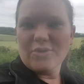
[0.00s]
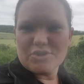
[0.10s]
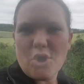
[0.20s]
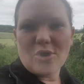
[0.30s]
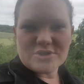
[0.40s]
as
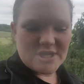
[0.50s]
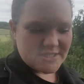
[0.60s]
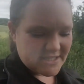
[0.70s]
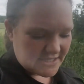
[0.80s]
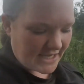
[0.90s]
hot
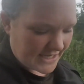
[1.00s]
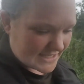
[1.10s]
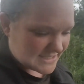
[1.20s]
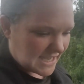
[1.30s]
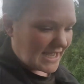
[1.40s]
today
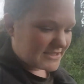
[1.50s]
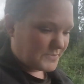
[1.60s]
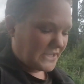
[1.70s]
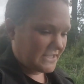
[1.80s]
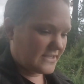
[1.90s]
as it has been,